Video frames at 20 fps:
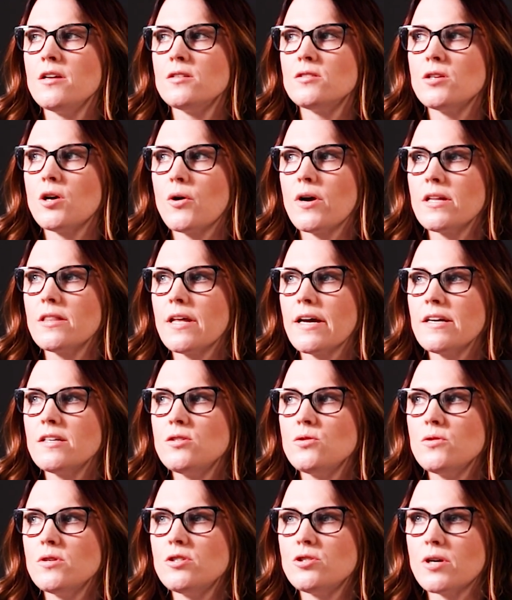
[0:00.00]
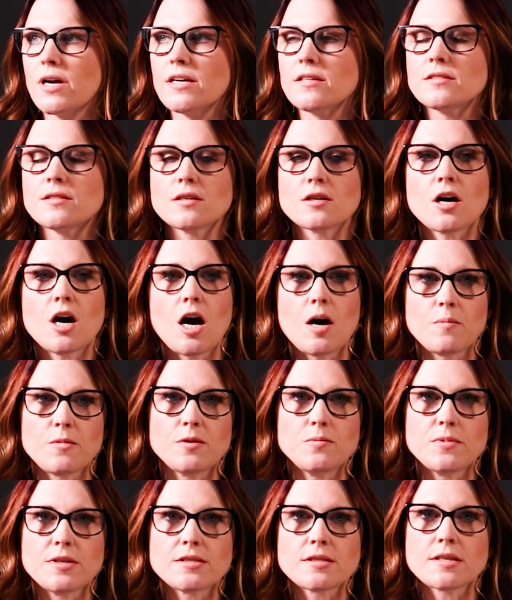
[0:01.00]
So I'd like to address a
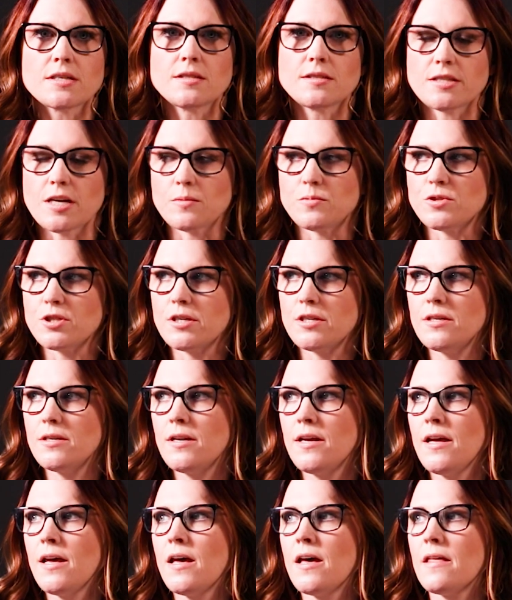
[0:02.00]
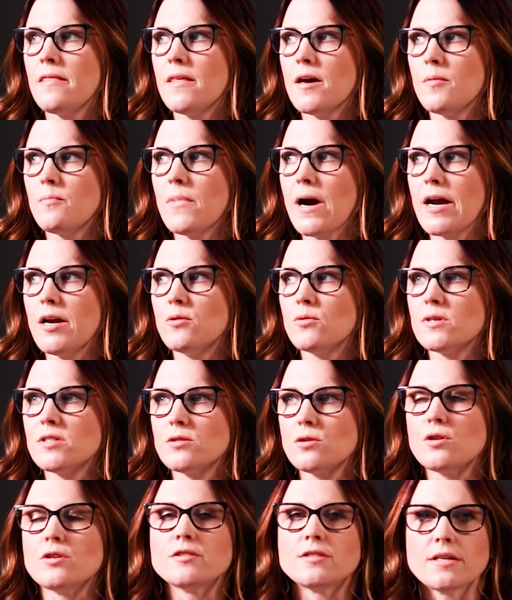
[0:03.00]
common misconception that might
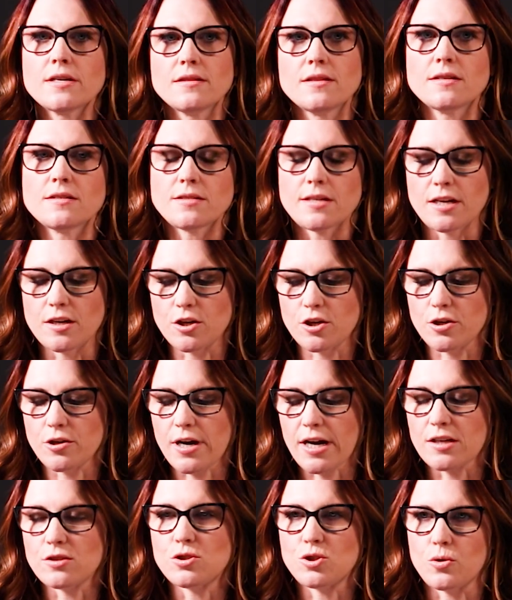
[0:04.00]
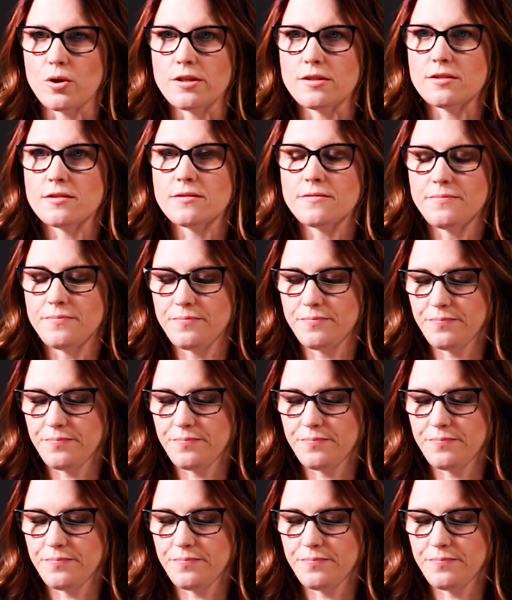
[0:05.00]
result in this incorrect choice.